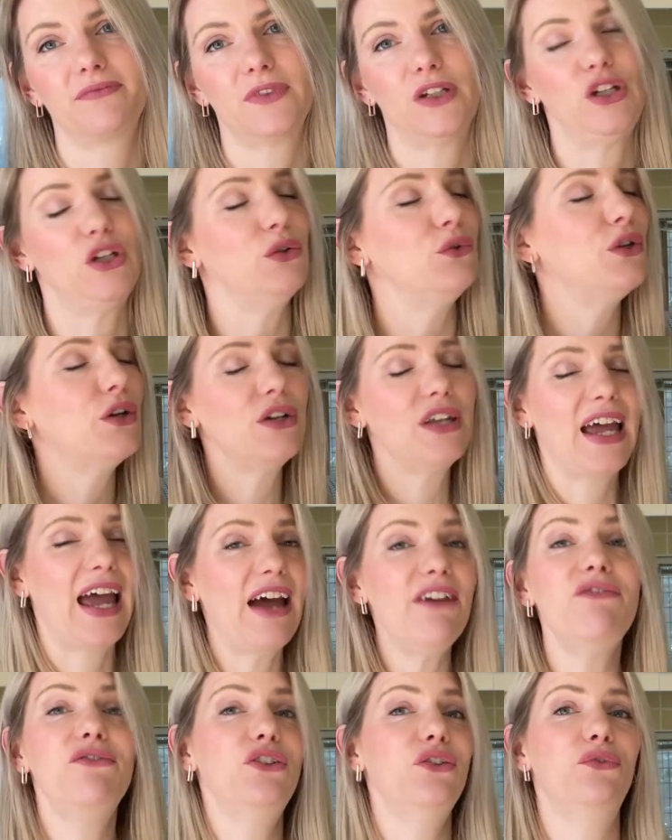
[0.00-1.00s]
You don't
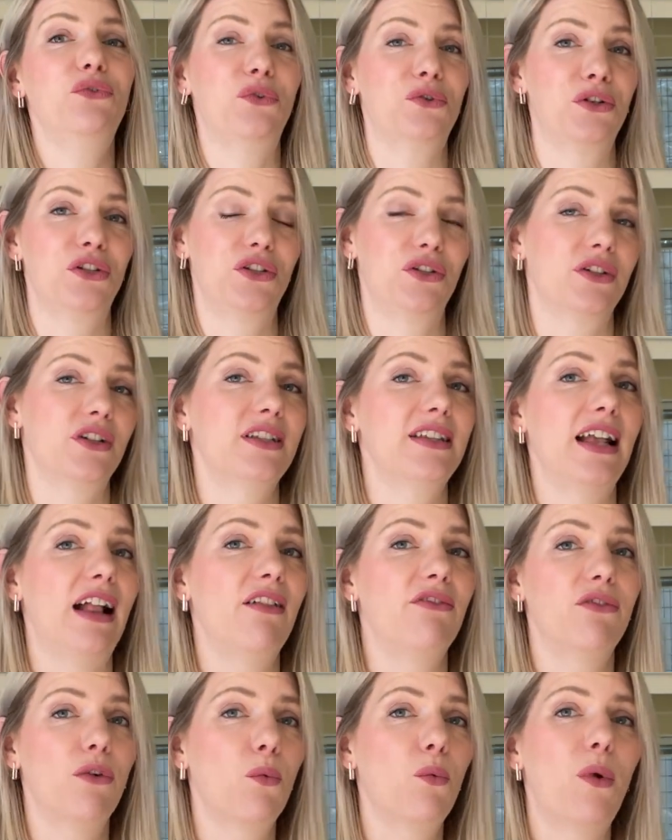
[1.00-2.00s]
have to force
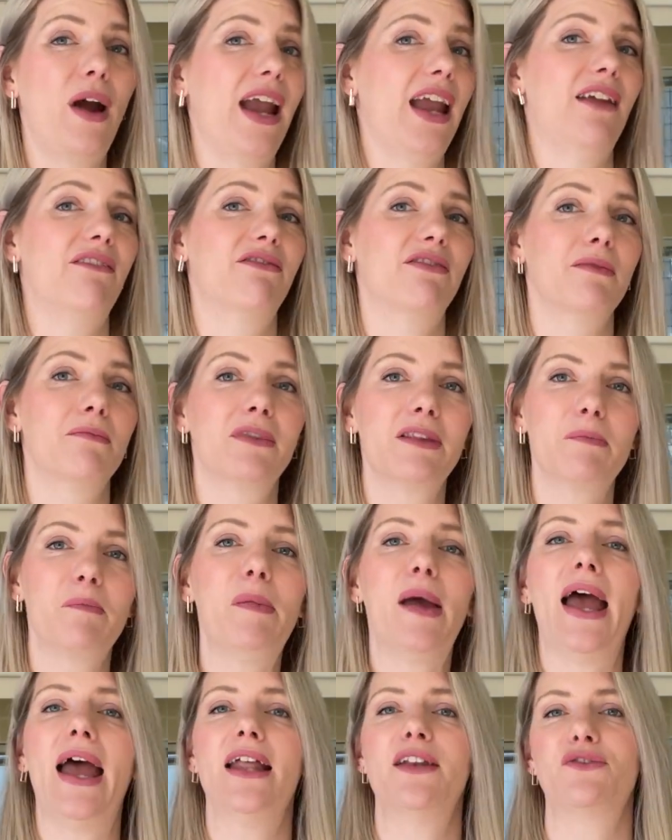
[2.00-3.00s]
yourself away from the
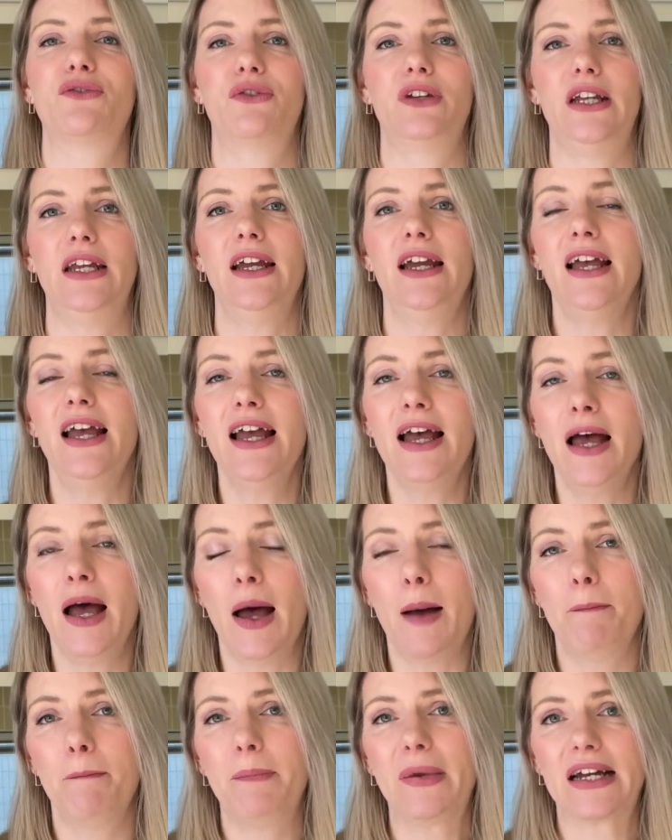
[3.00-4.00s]
pantry
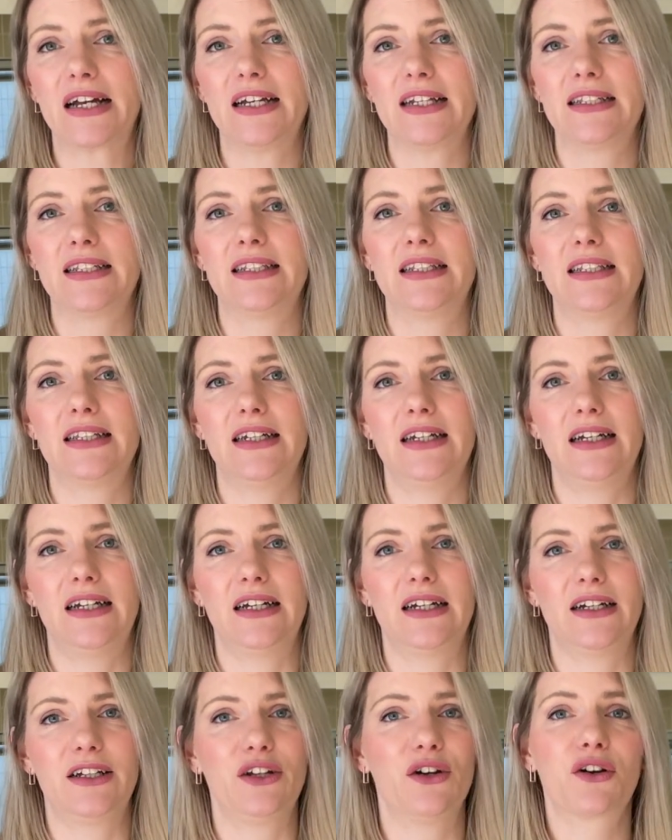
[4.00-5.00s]
because
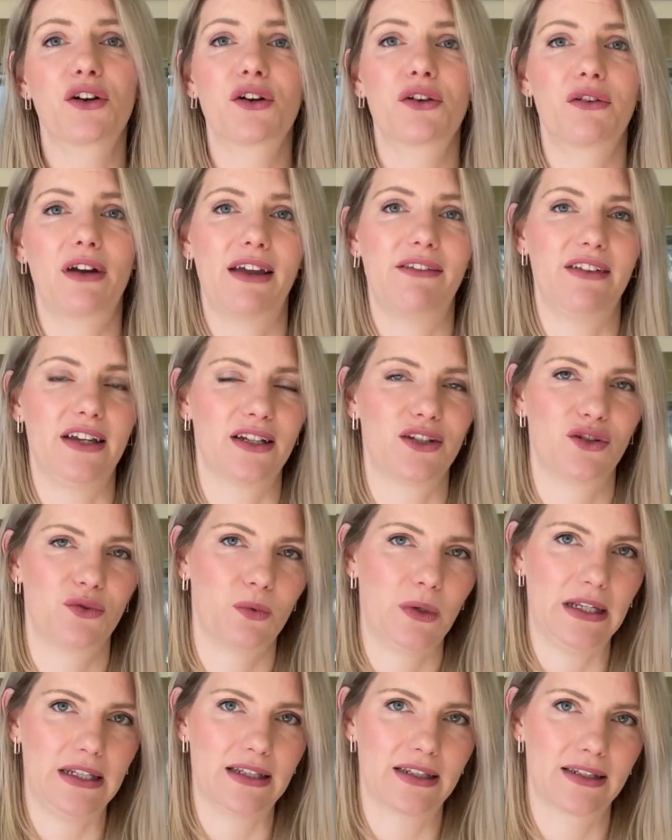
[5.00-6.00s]
you're craving
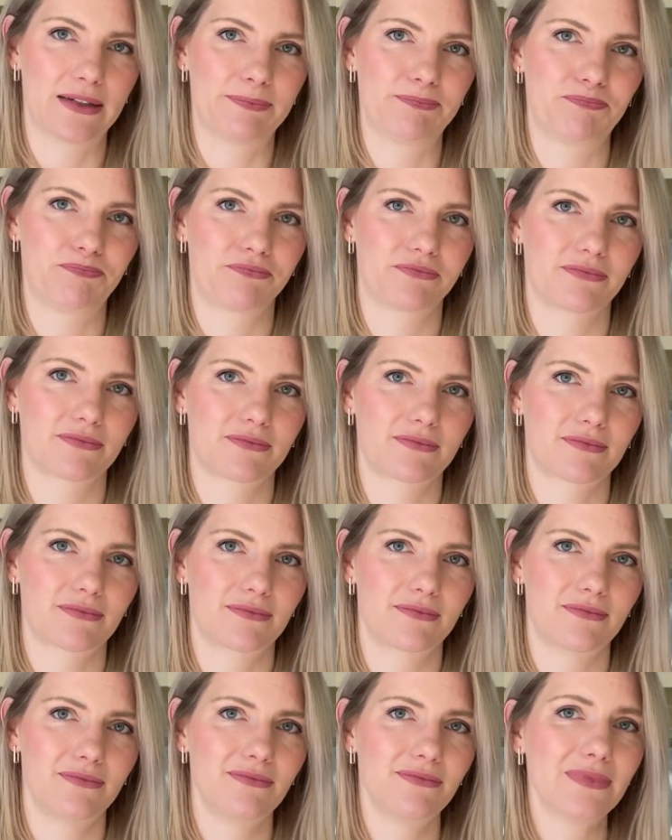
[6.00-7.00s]
sweets.
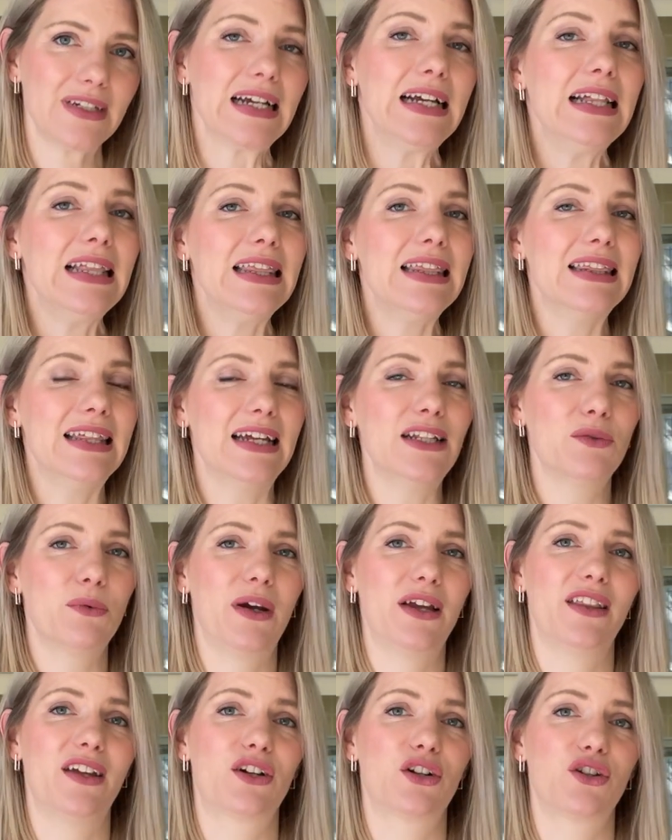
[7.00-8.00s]
That's
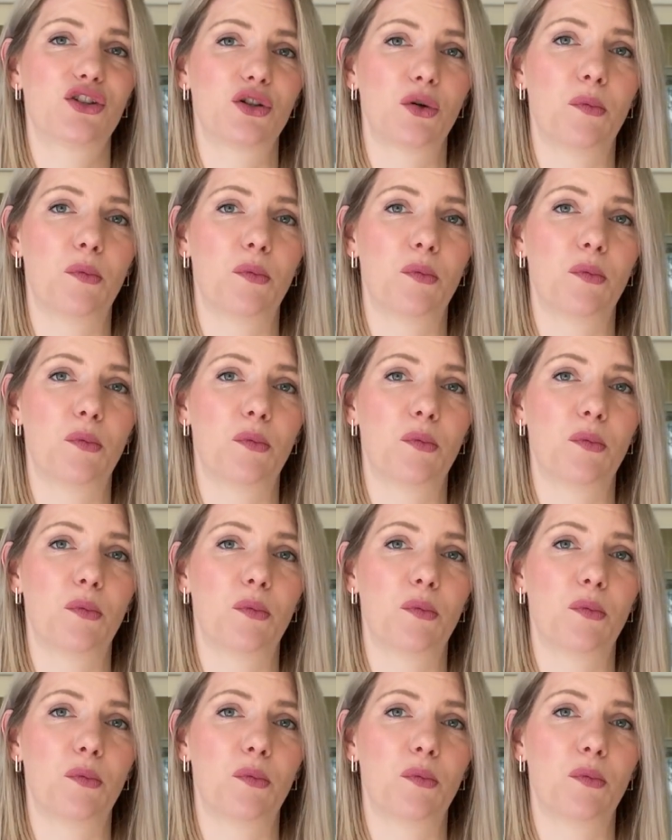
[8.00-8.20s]
why they are so